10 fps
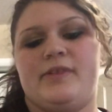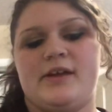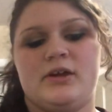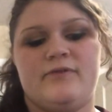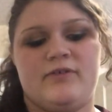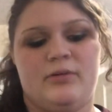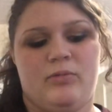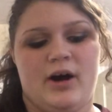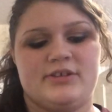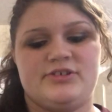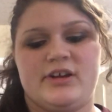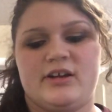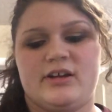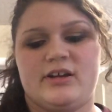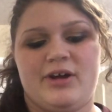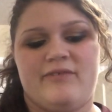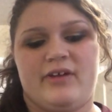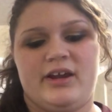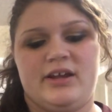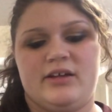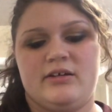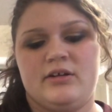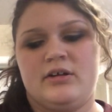Thank you for watching. If you have any